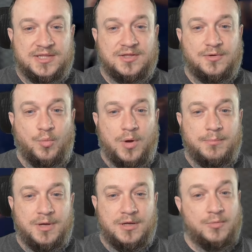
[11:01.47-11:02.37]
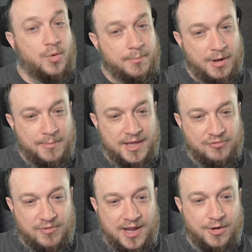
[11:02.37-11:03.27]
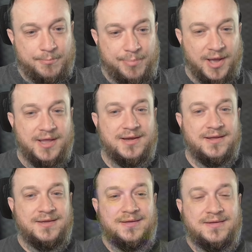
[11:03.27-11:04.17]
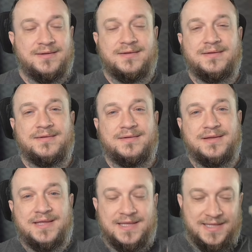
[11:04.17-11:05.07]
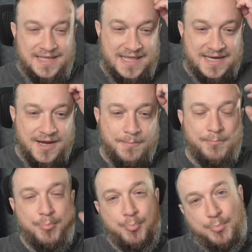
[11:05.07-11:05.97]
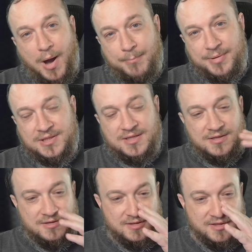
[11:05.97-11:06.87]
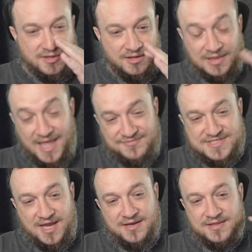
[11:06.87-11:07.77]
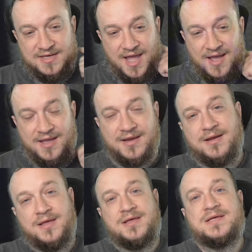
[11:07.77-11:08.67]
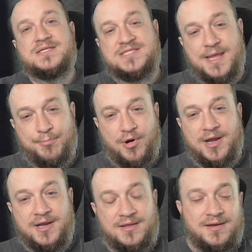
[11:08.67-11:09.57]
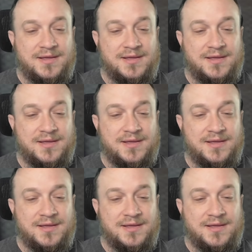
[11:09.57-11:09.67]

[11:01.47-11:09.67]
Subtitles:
the 1 ball. 1 ball made a rail, but he ended up bumping the left side of the 9, separate it,